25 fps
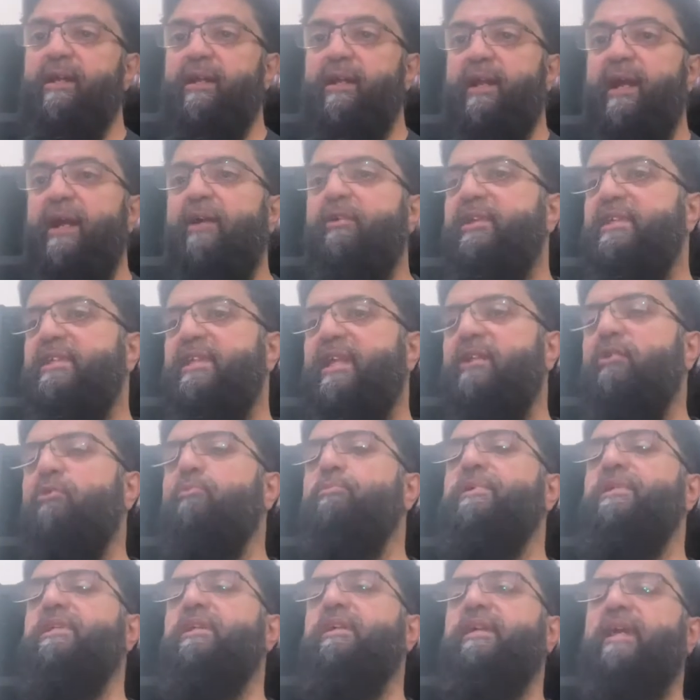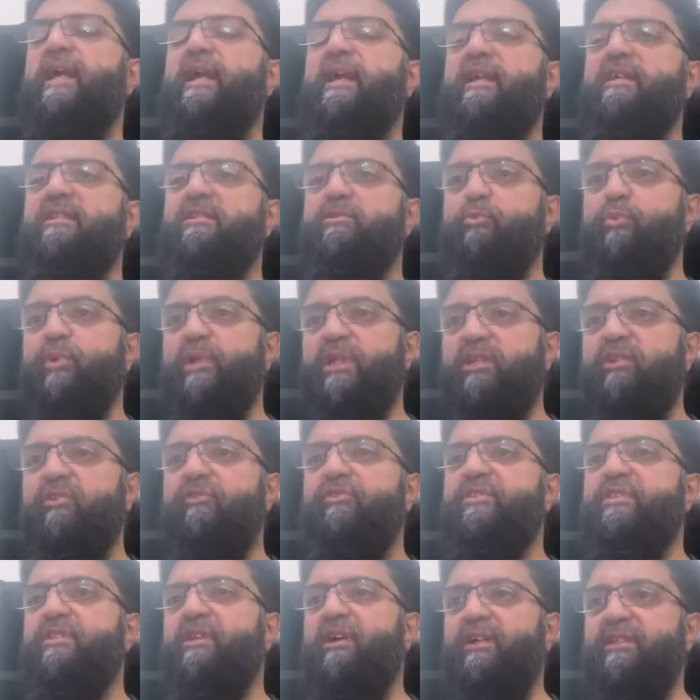How can that not be the case when
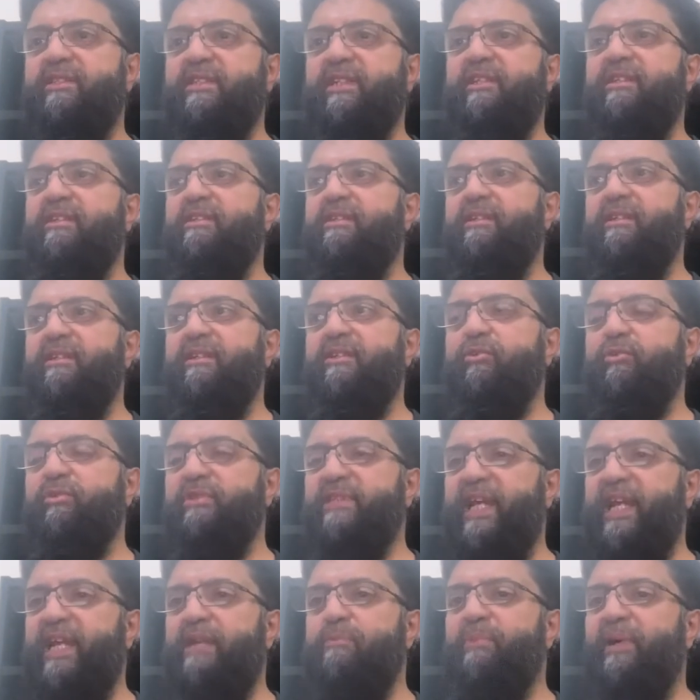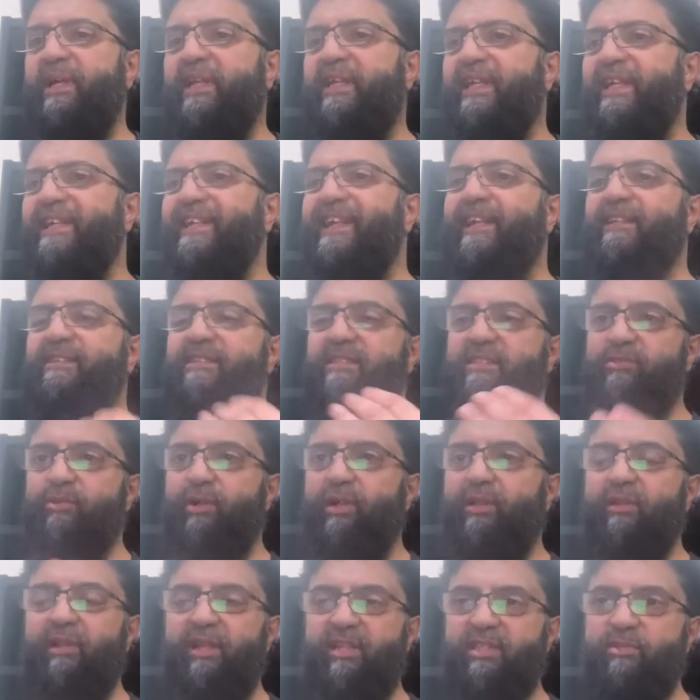you've started your day by connecting to
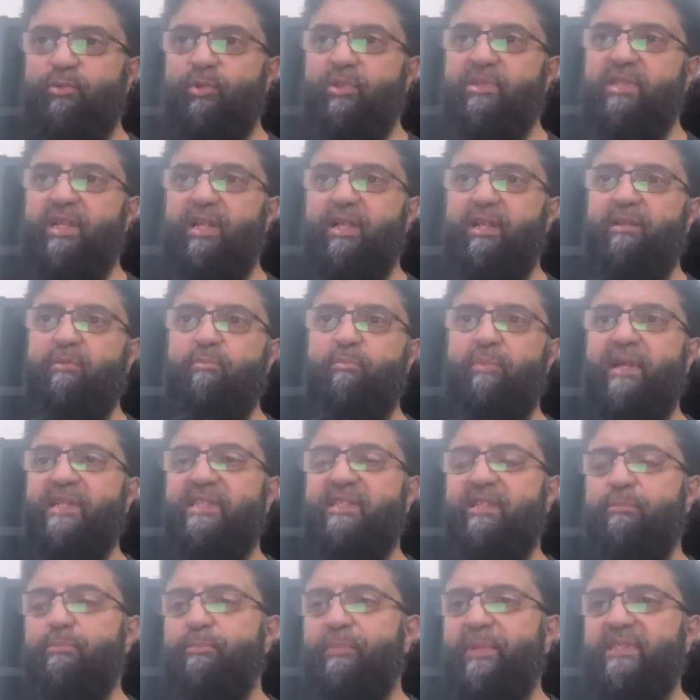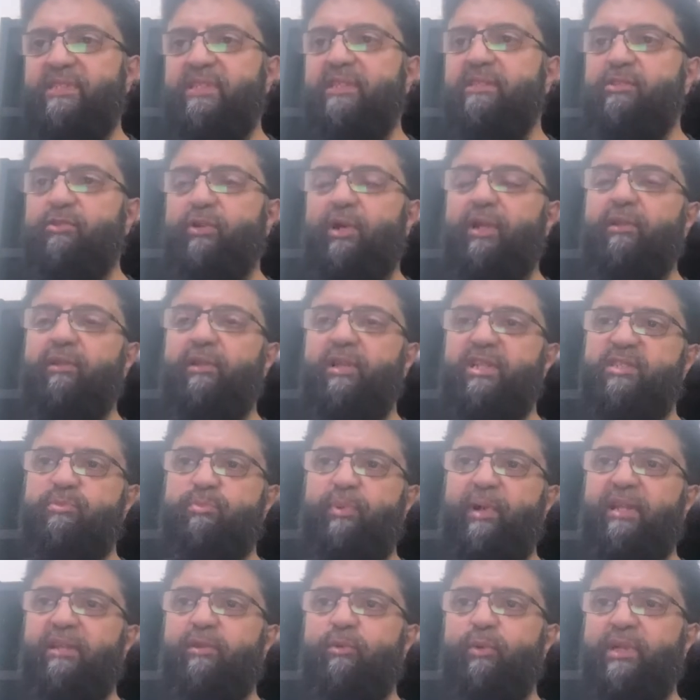Allah azza wa jal, by submitting to Allah
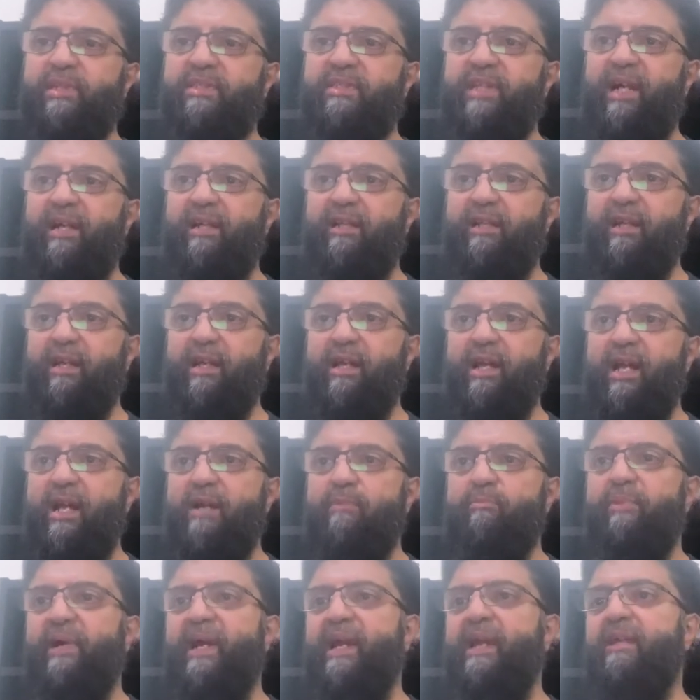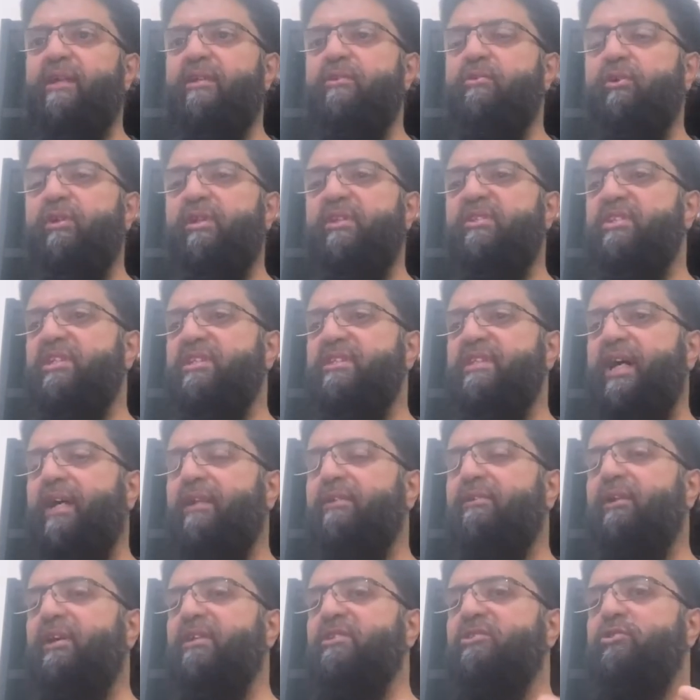subhanahu wa ta'ala, by acknowledging that
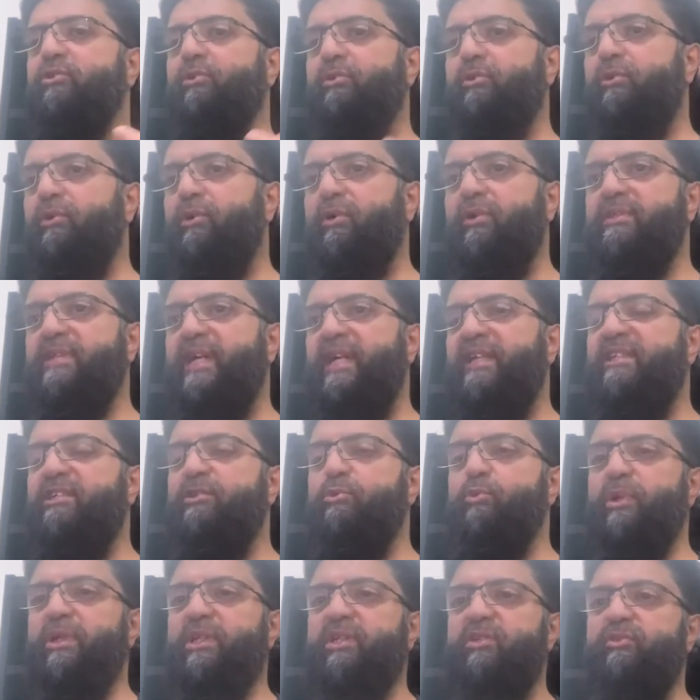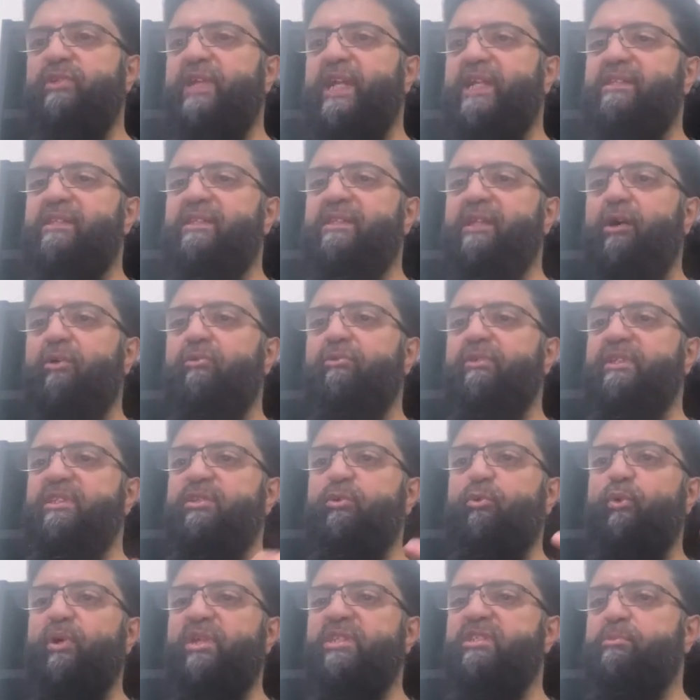Allah is your Lord and you were created only
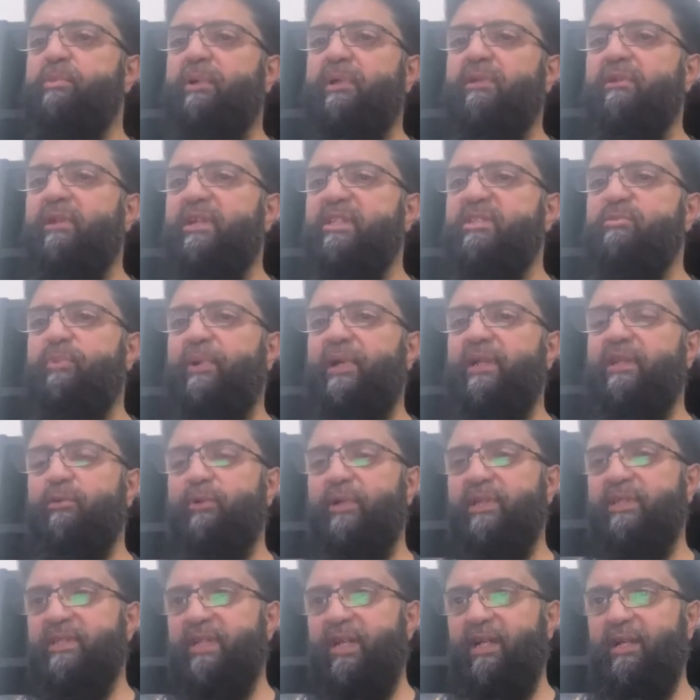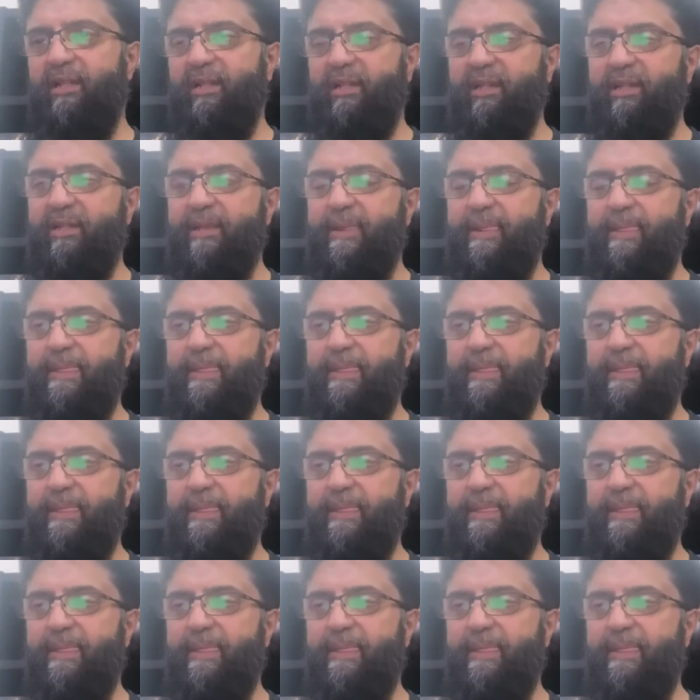to worship Allah subhanahu wa ta'ala?